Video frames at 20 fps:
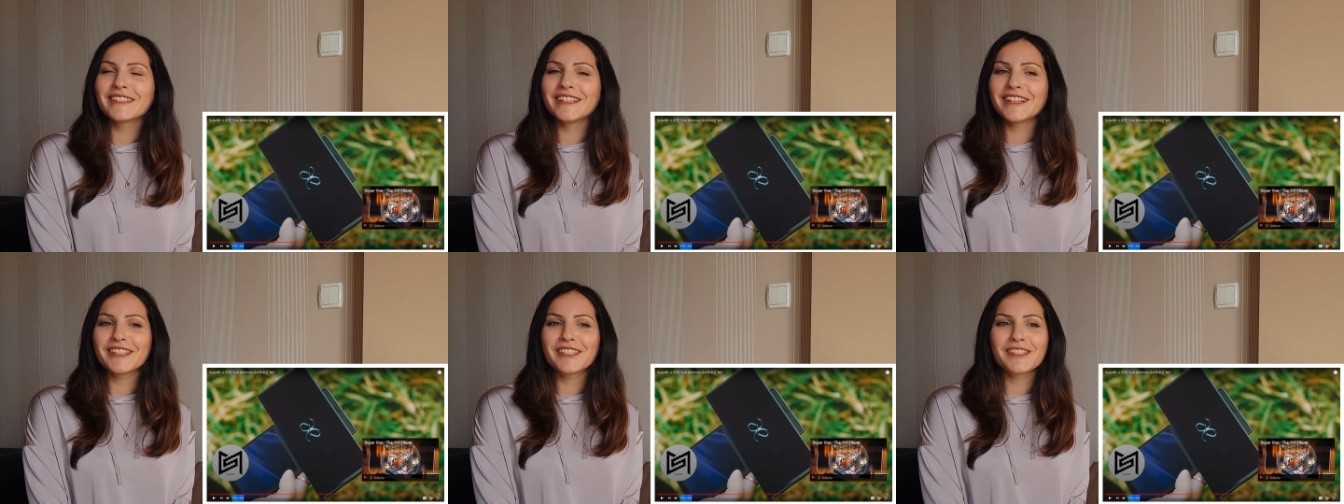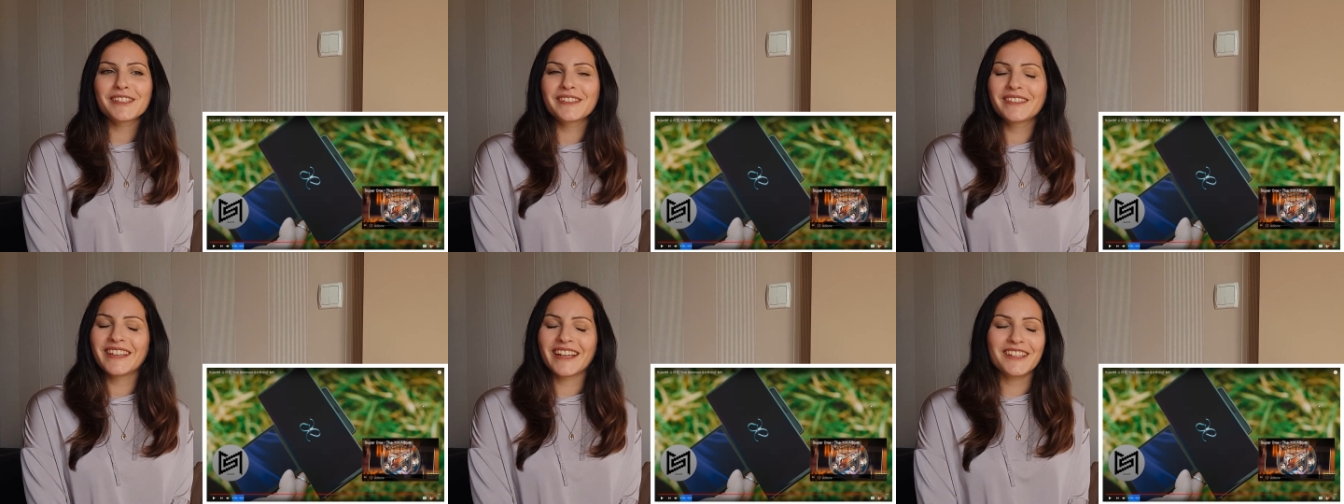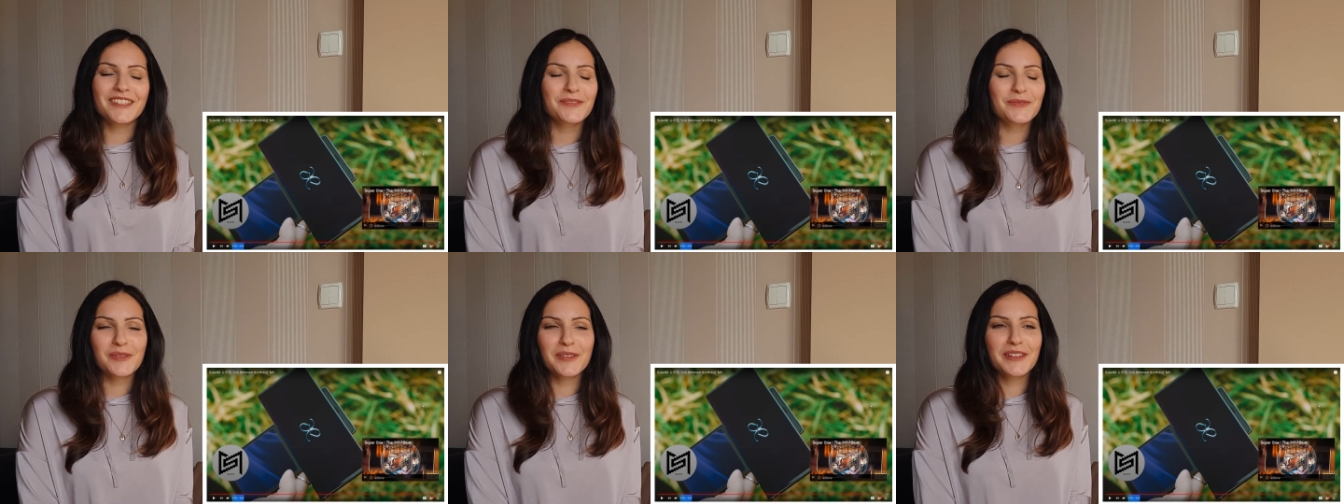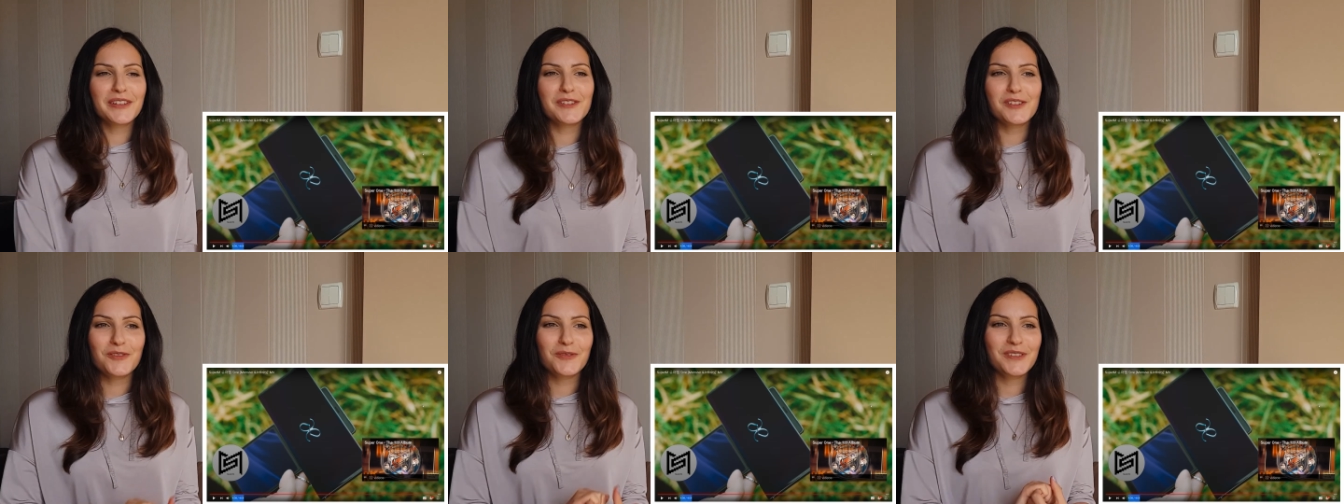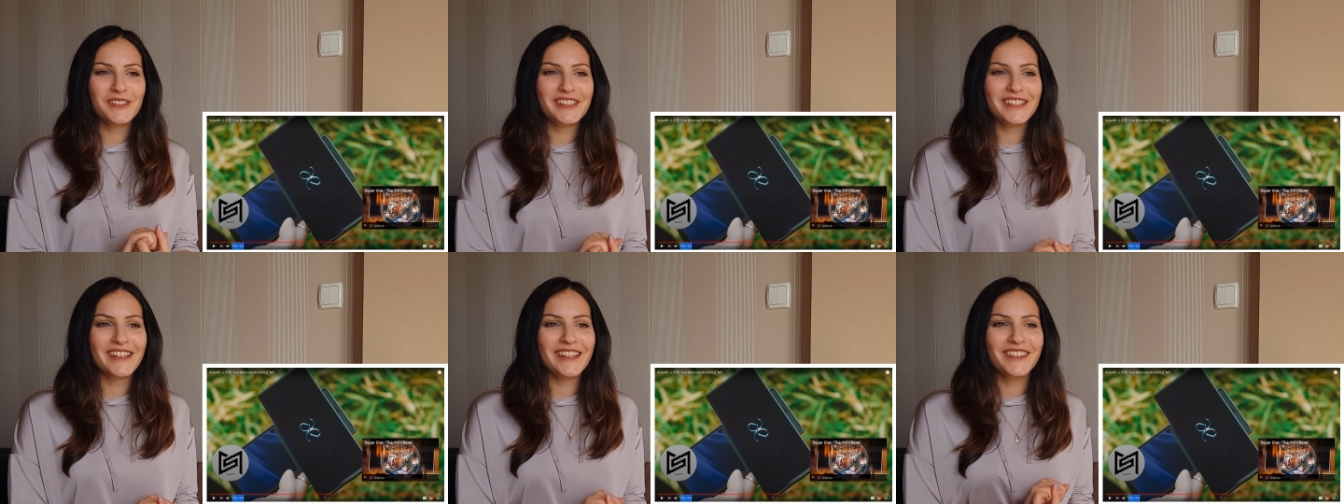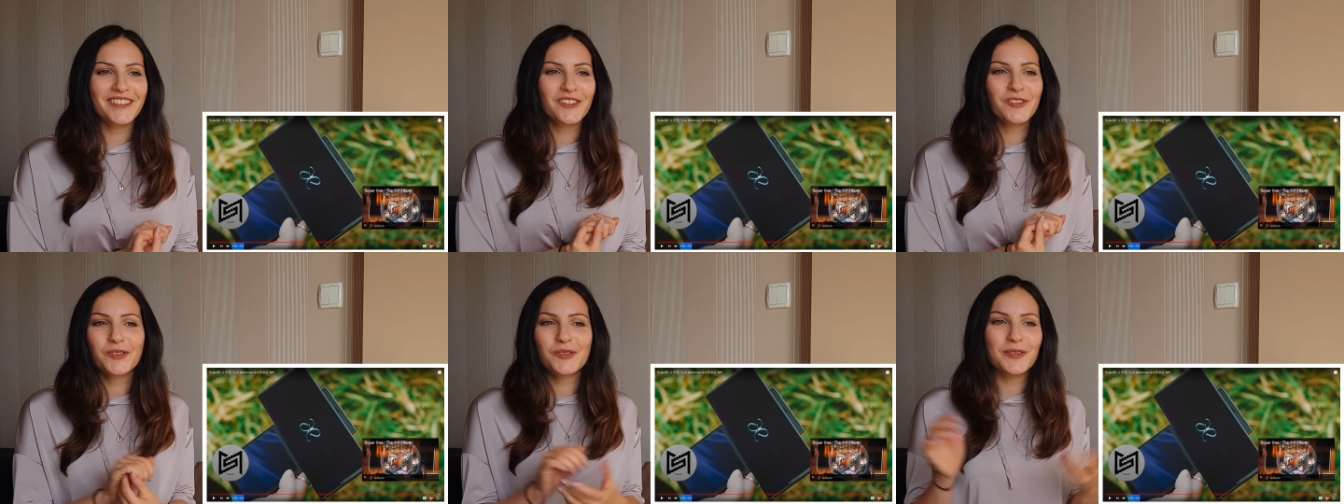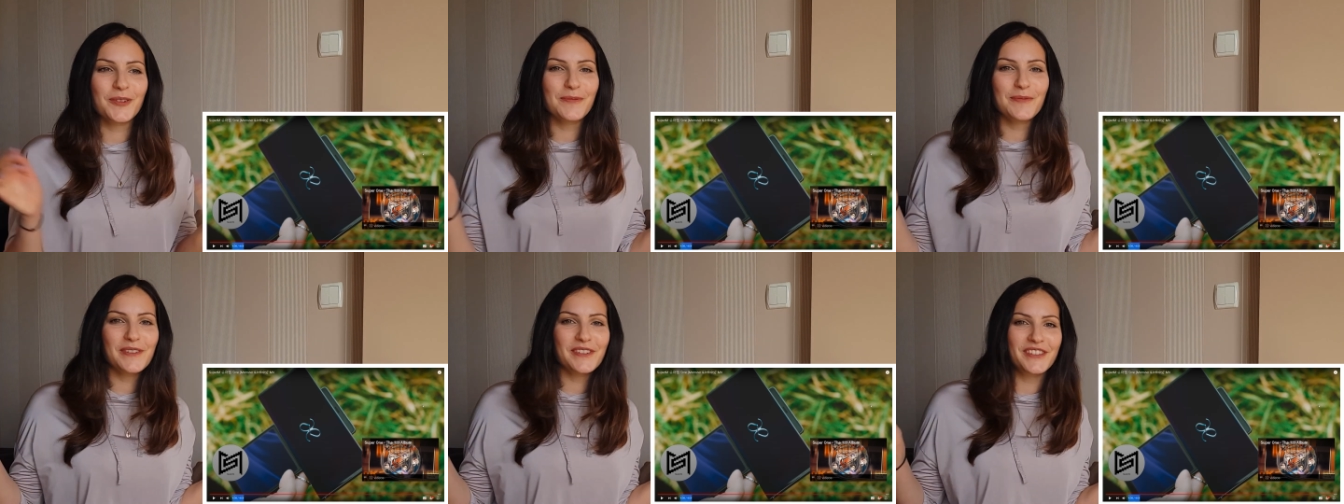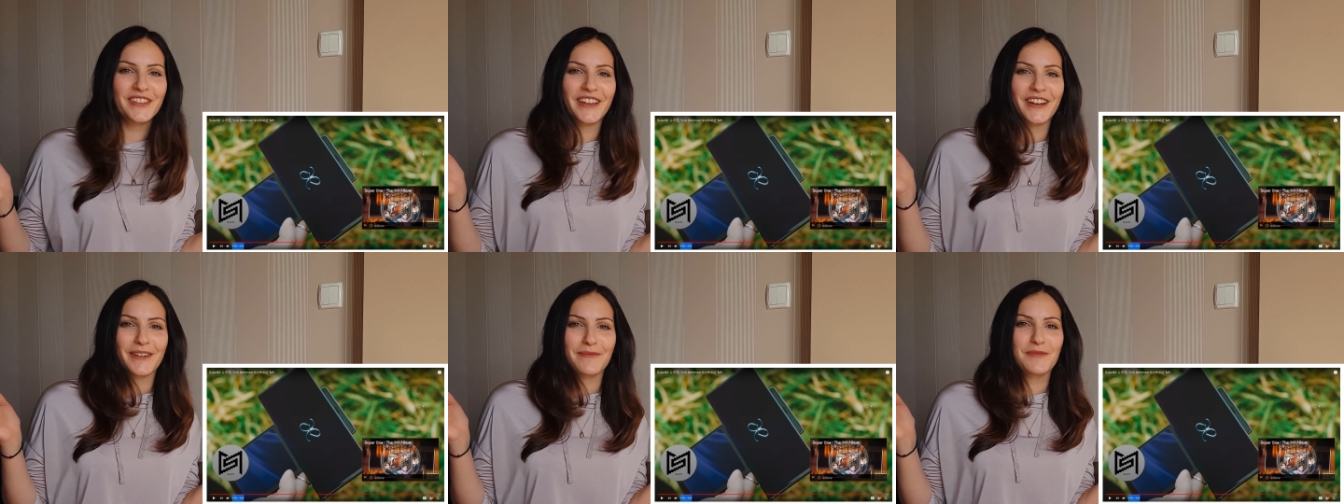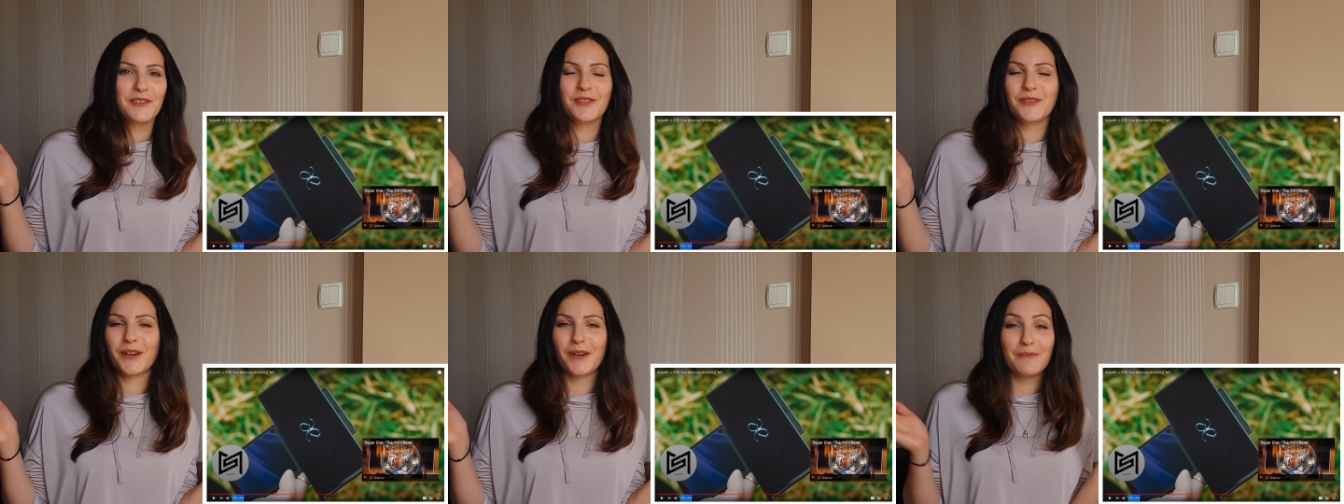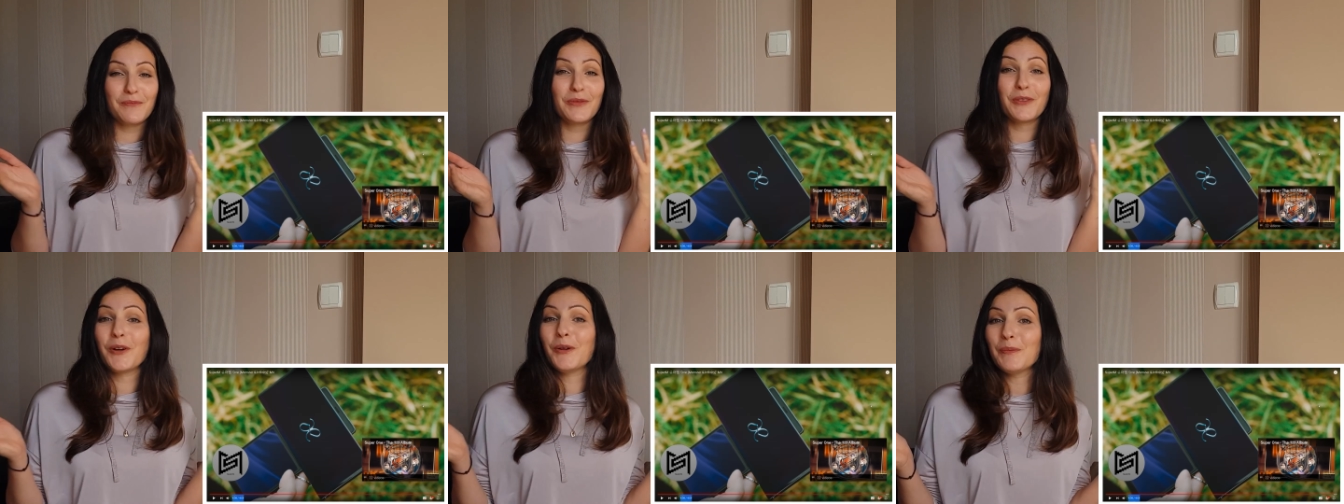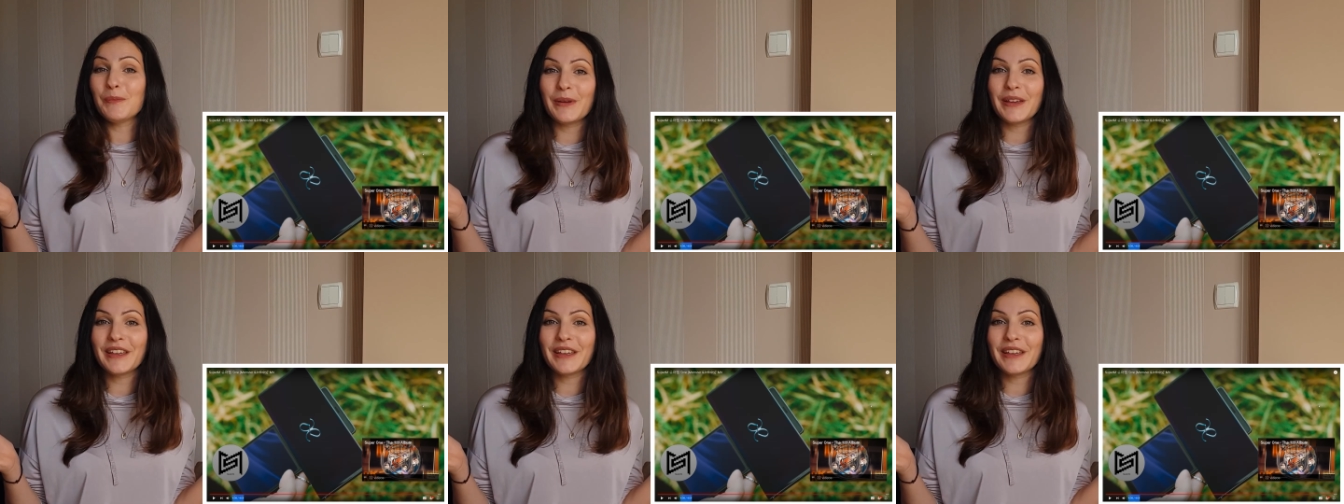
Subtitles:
That's really interesting. There's so much that I'm sure I'm not